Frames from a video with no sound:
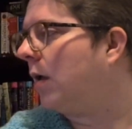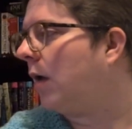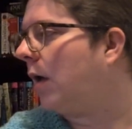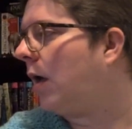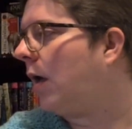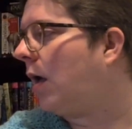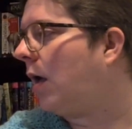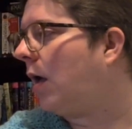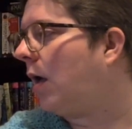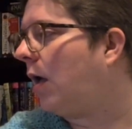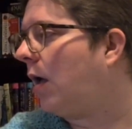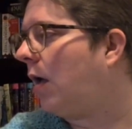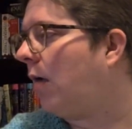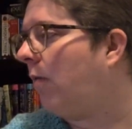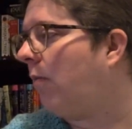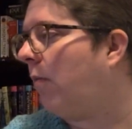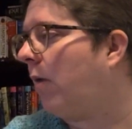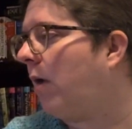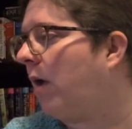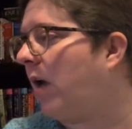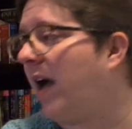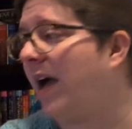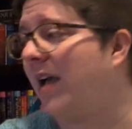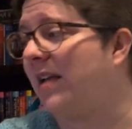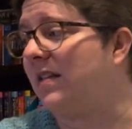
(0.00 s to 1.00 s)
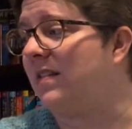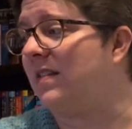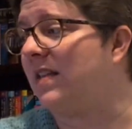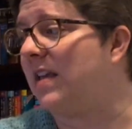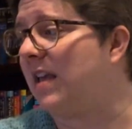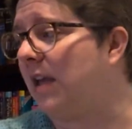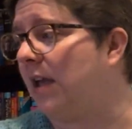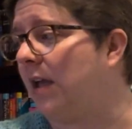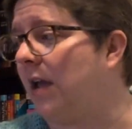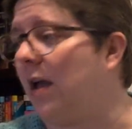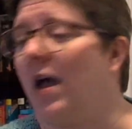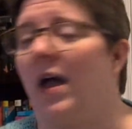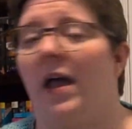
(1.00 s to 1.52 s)
I
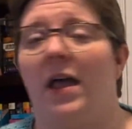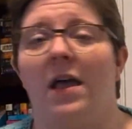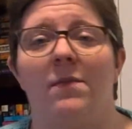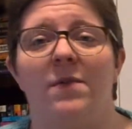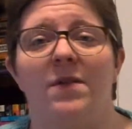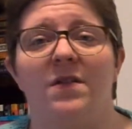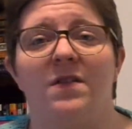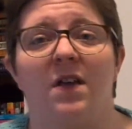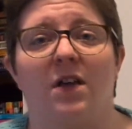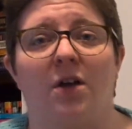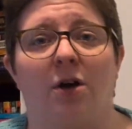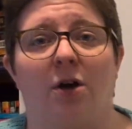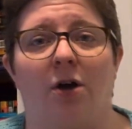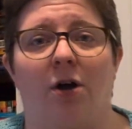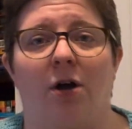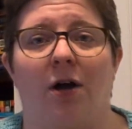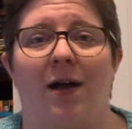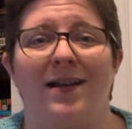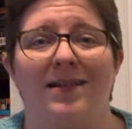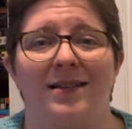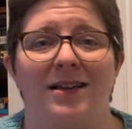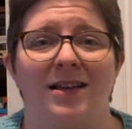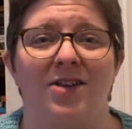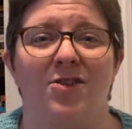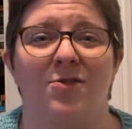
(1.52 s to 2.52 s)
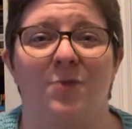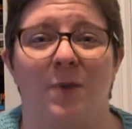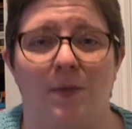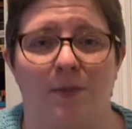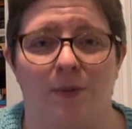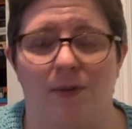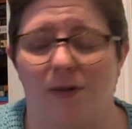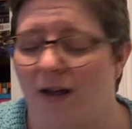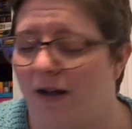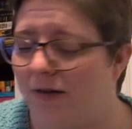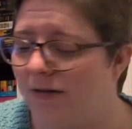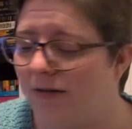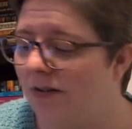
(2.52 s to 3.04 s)
sing. I am a singer. I teach
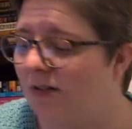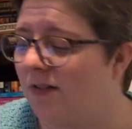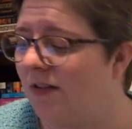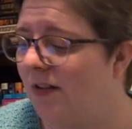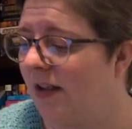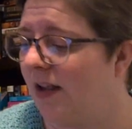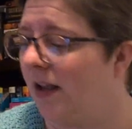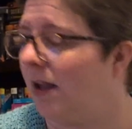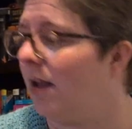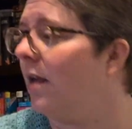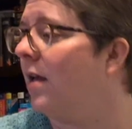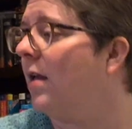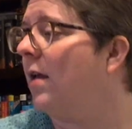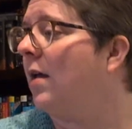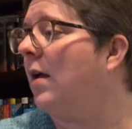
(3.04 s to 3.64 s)
people how to sing.